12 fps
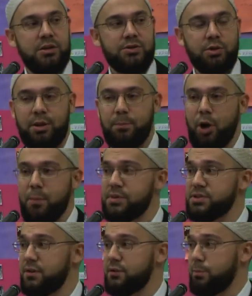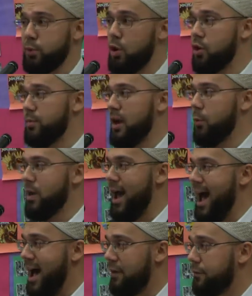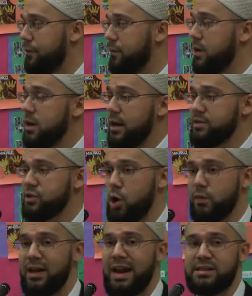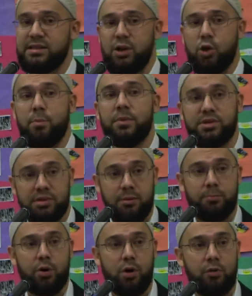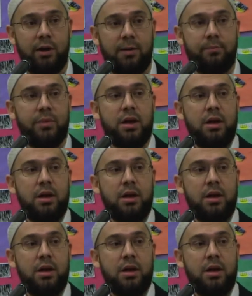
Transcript: So the purpose of the program that we have, it's called the Latino Muslim Program.